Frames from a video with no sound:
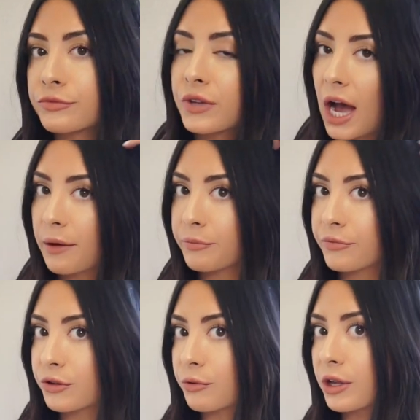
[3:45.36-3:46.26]
Yeah,
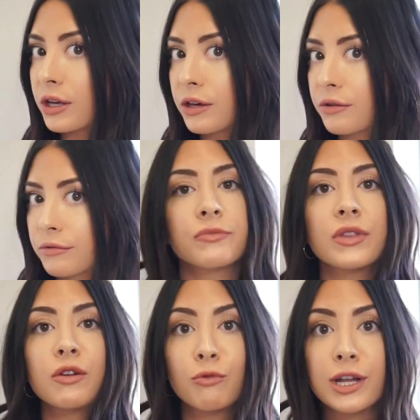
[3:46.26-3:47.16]
it's really cute.
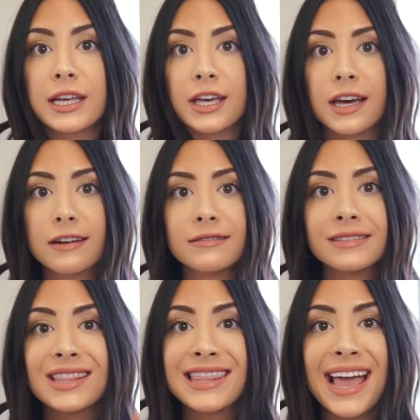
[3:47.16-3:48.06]
Really good.
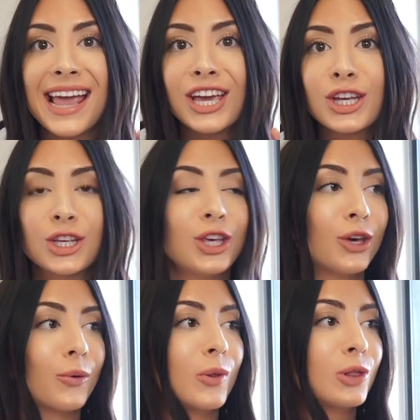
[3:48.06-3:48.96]
Thank
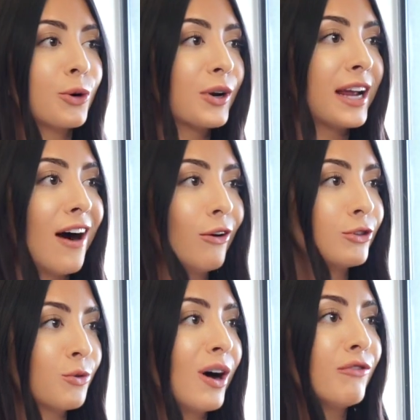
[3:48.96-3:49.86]
you. L'Oreal,
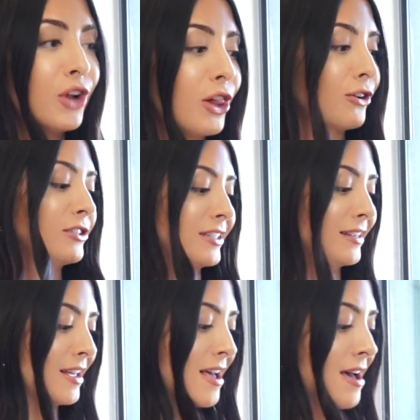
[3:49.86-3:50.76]
$12.
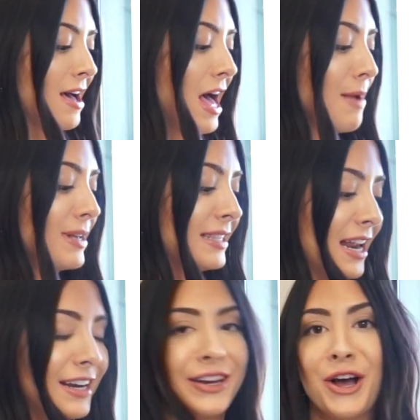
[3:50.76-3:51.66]
I'm
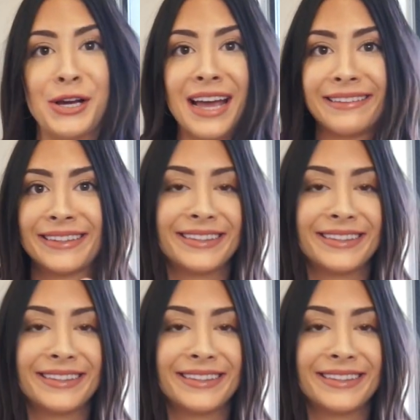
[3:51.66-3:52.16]
excited. Okay,